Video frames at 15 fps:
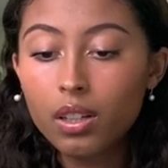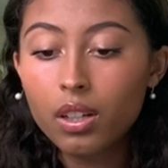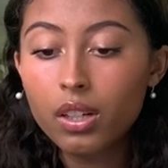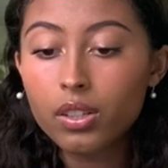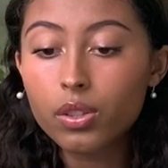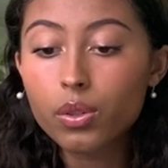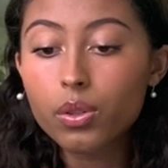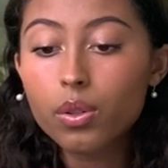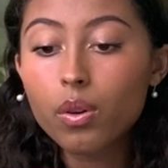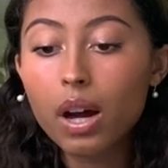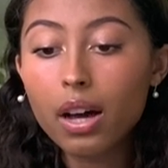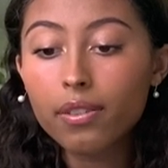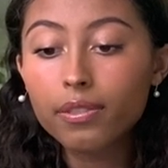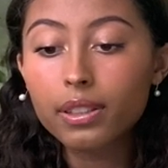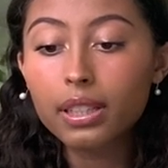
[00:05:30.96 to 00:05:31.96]
Due to
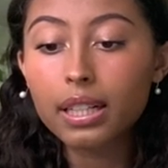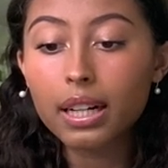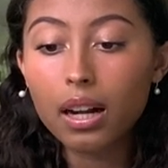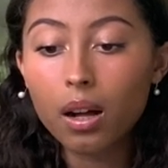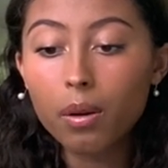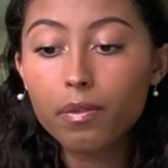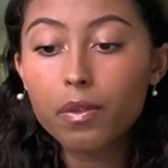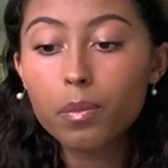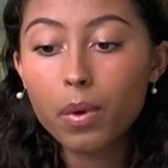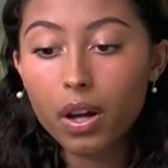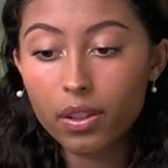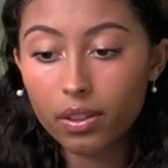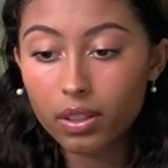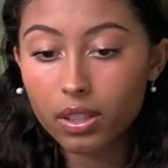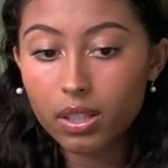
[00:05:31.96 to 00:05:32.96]
effort and help from
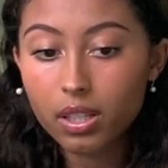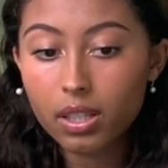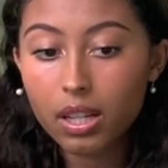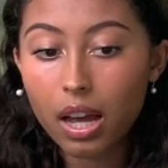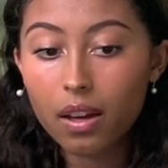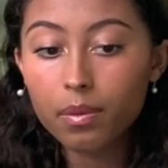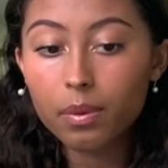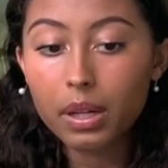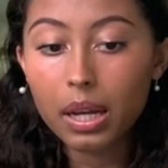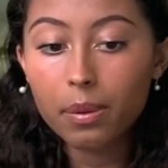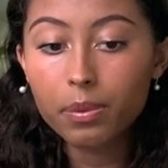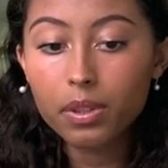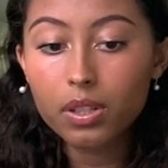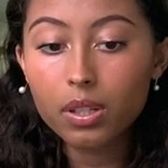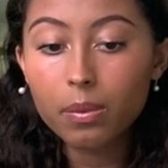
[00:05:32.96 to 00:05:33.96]
others, I've been
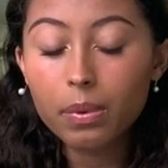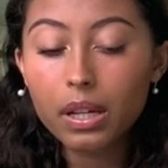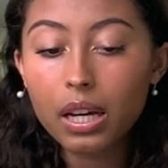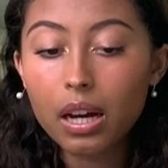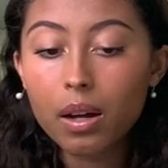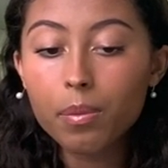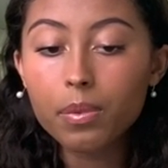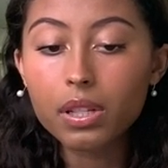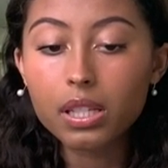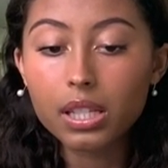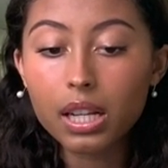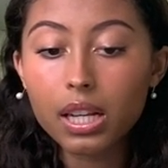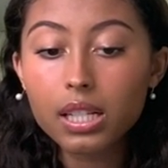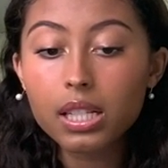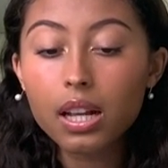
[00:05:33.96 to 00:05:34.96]
able to become a
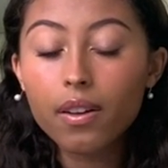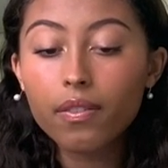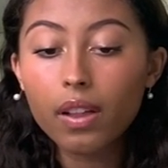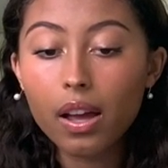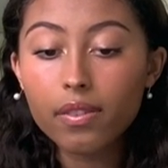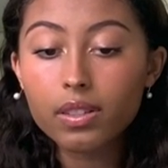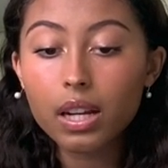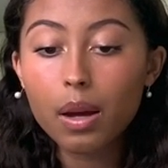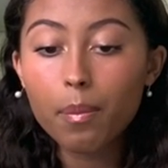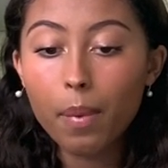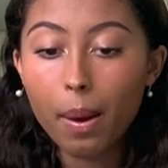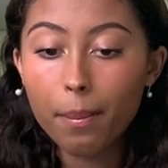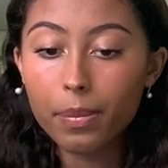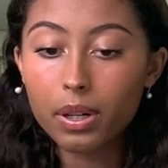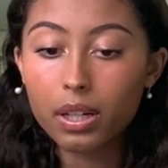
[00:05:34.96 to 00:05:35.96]
CSF lifetime
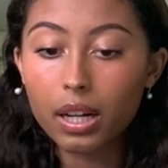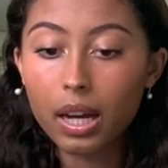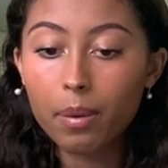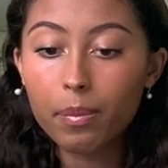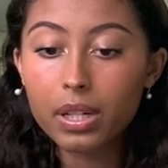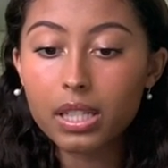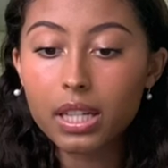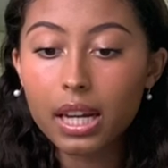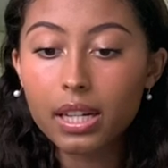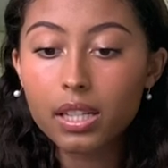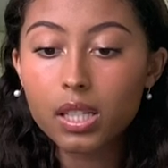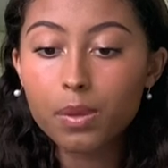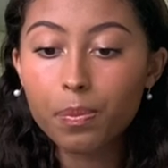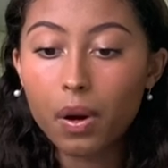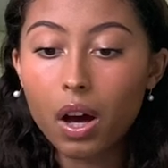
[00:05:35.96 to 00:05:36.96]
member and maintain a
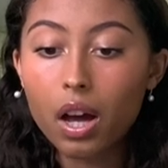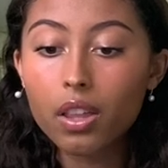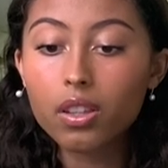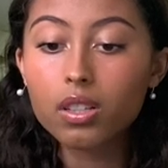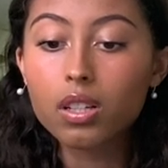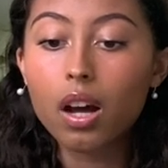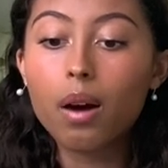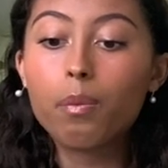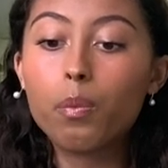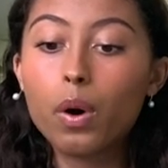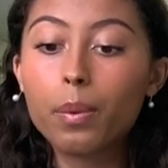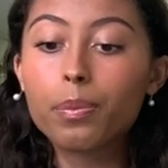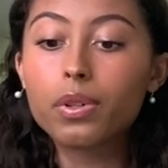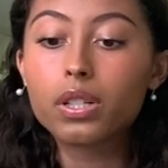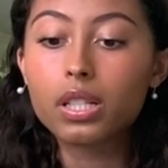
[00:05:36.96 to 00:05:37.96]
spot in the top
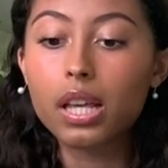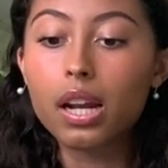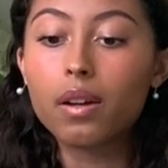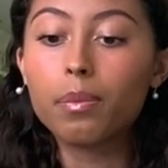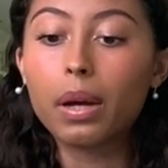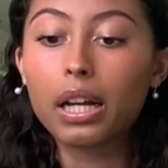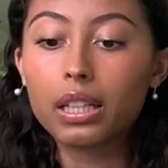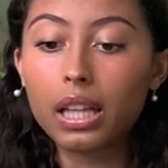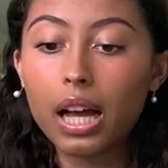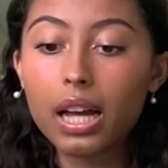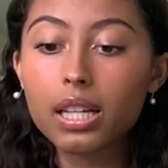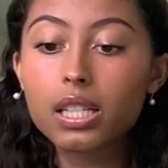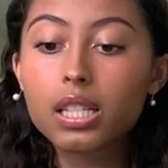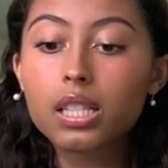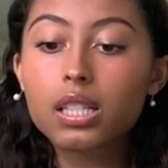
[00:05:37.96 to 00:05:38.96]
1% of my
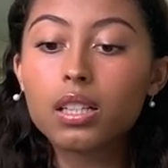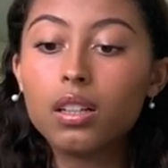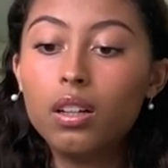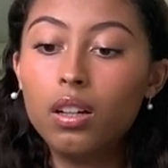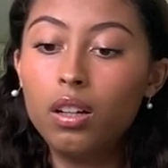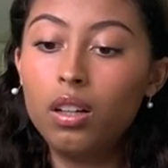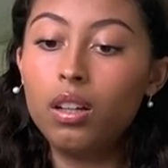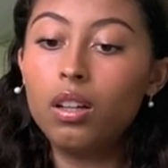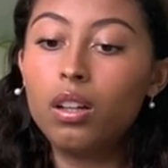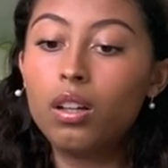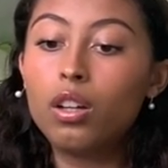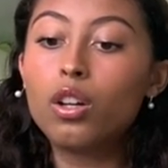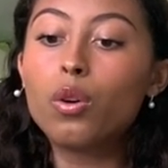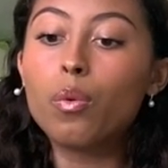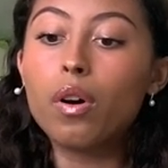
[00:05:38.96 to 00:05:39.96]
class.
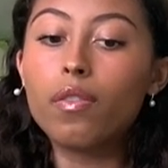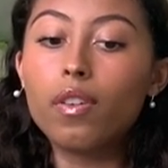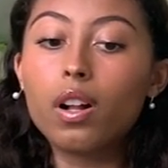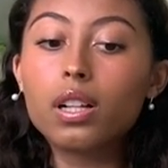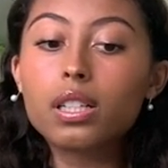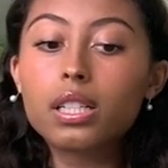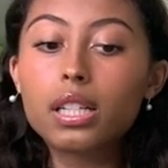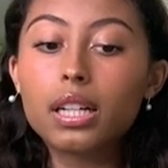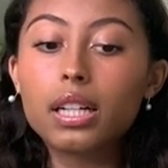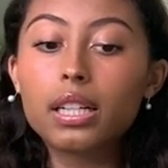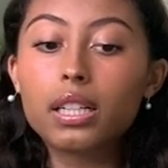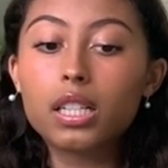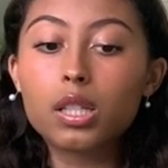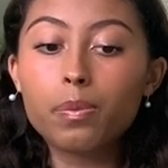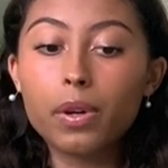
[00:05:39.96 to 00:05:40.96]
While volunteering
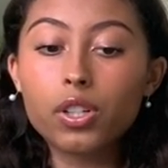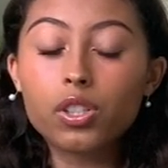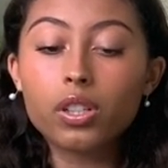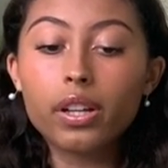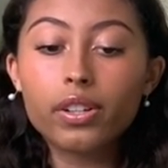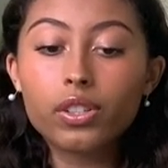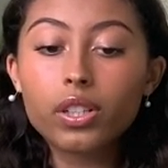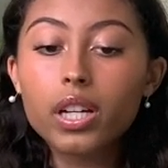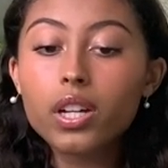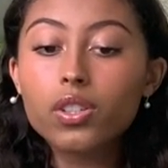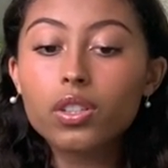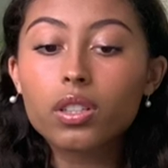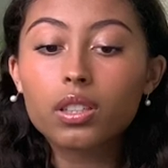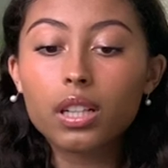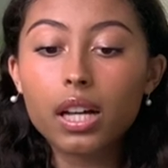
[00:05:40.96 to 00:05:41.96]
in special
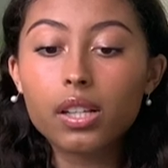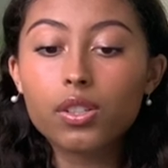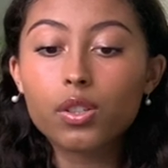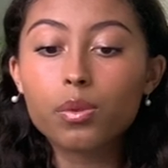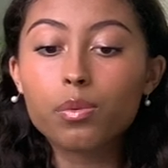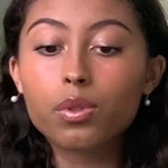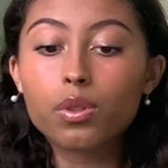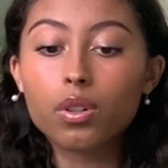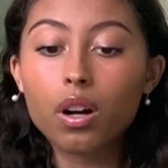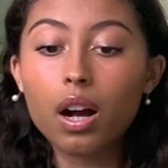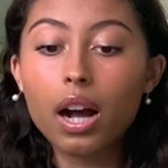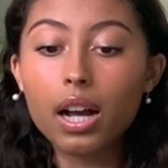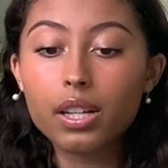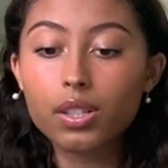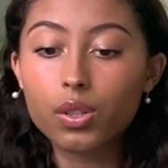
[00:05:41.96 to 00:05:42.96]
education classrooms throughout
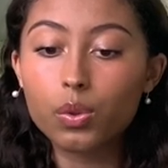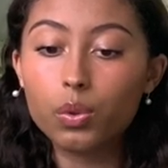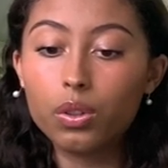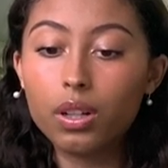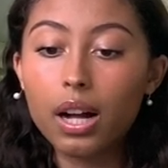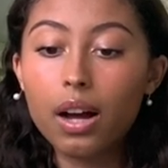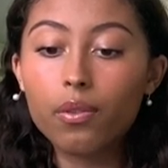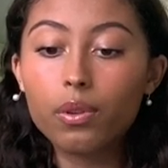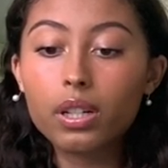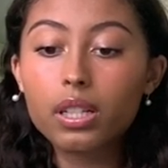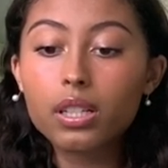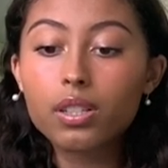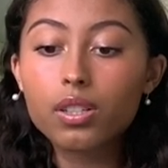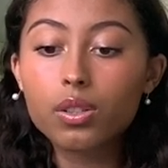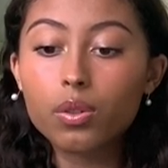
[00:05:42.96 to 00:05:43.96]
high school, I've
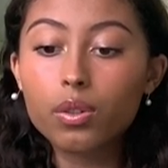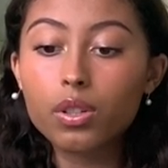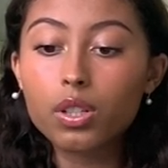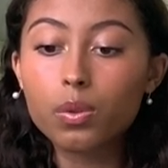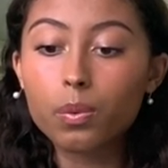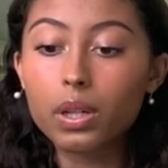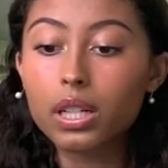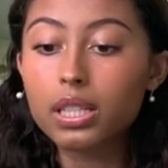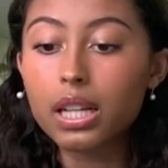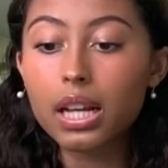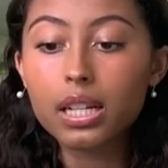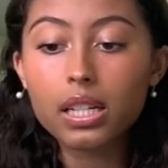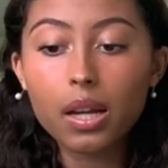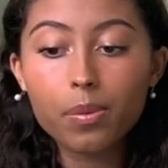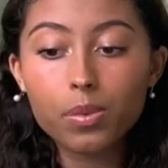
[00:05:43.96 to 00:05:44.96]
witnessed students work 10
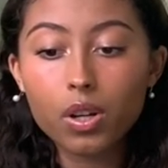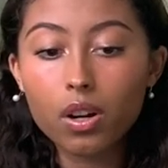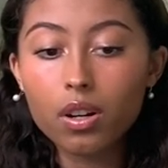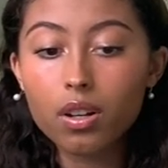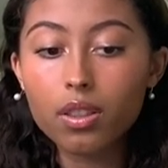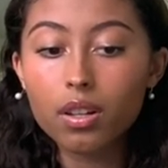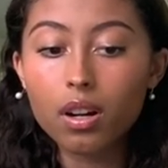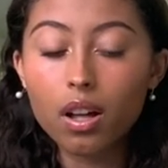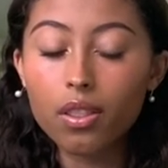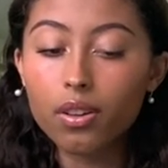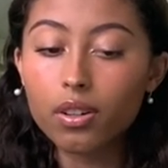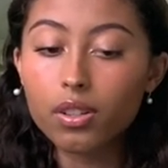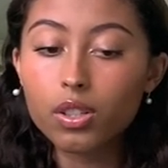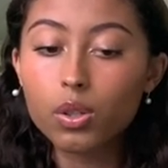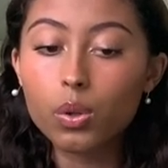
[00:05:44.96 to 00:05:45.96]
times harder than
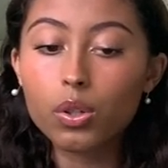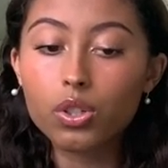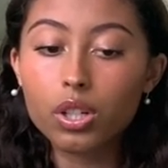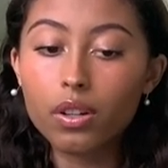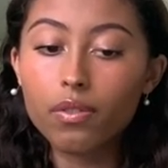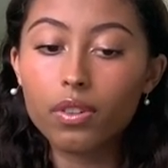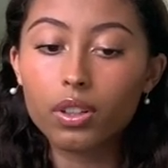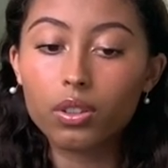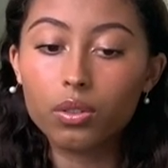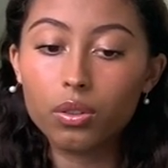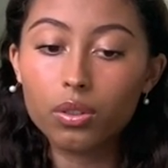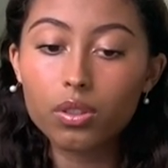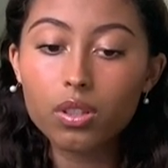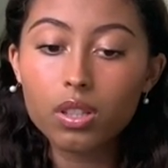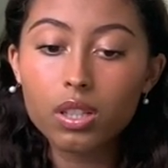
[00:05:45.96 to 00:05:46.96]
others to achieve their
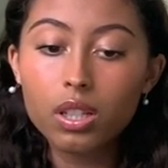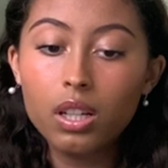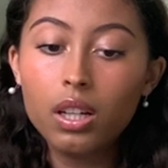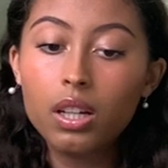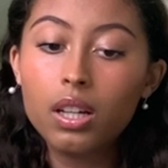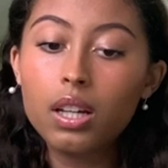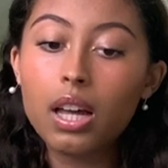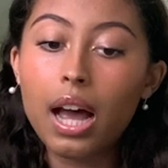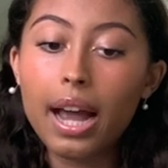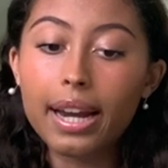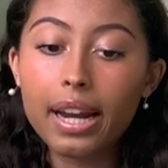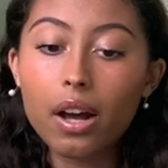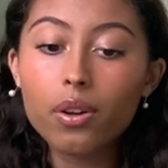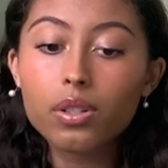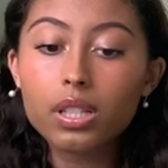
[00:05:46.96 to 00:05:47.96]
goals. I
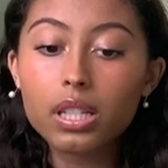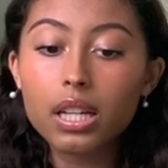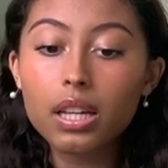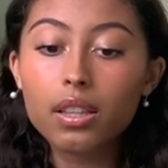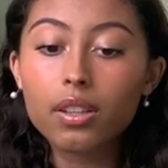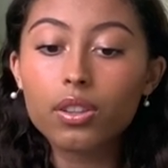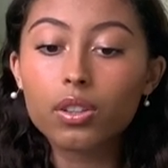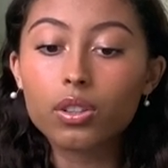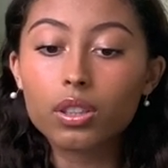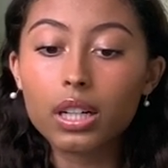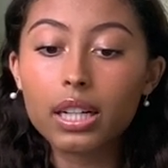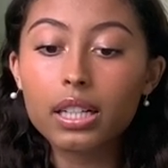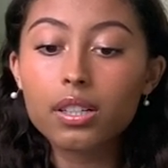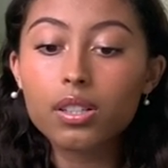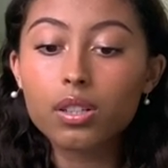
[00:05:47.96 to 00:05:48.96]
now see that the
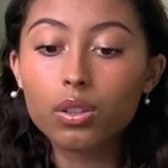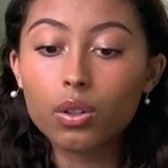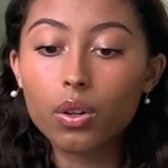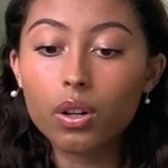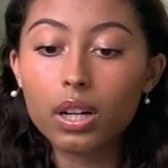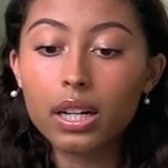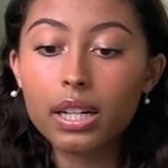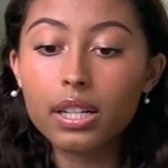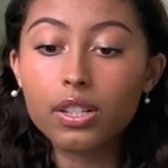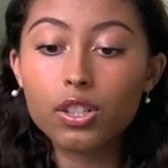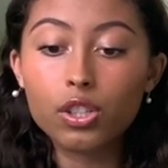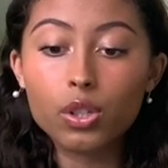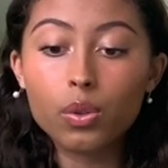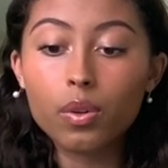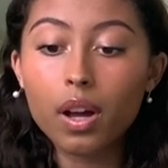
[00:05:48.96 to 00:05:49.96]
greatest glory is
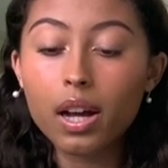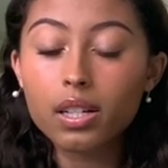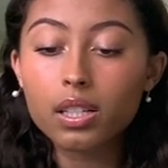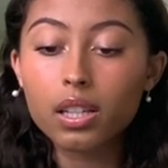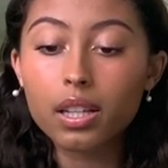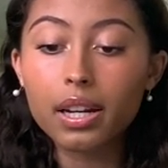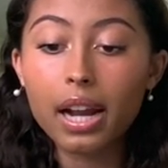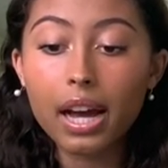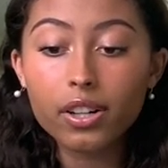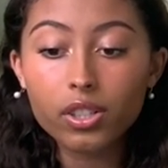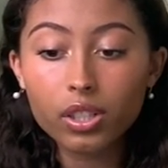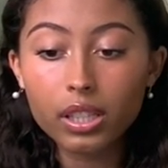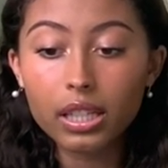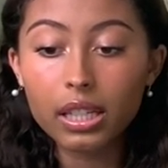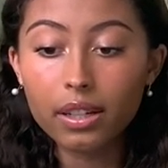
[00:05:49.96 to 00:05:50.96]
due not to the
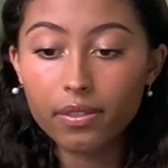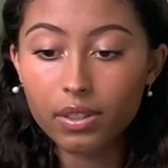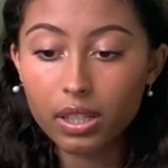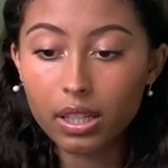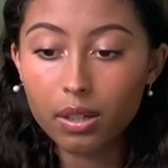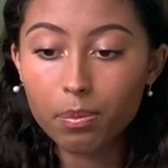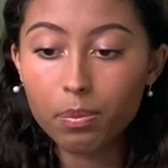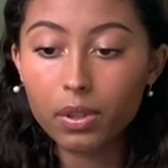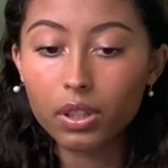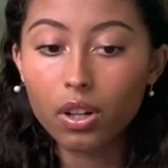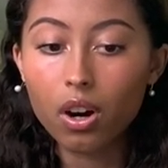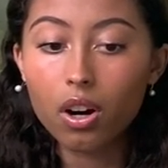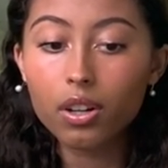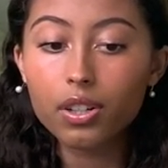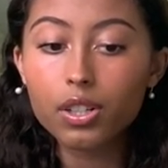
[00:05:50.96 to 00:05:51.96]
naturally gifted, but the
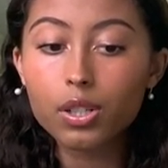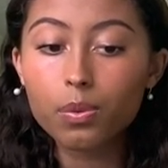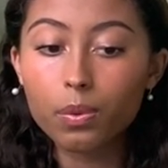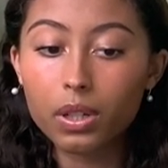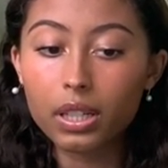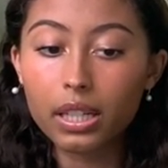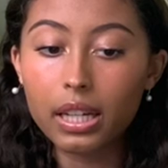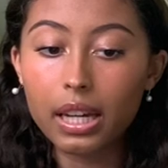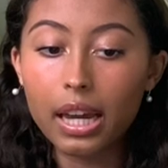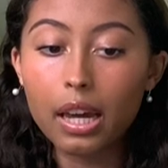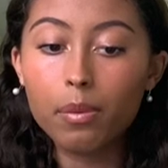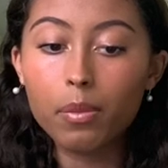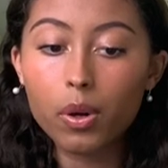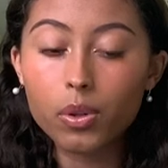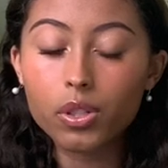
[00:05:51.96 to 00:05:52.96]
hardest working and
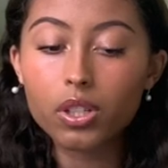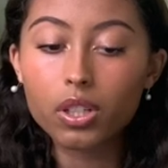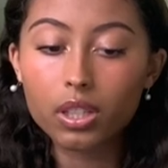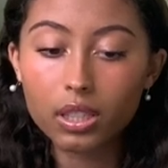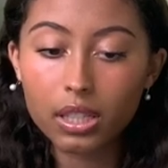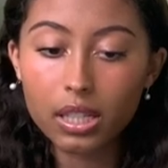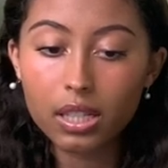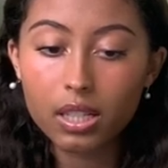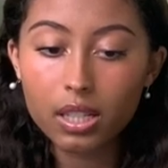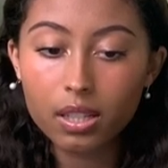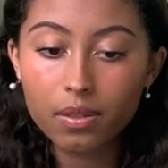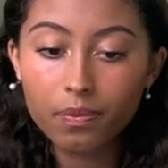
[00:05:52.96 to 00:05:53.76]
most earnest.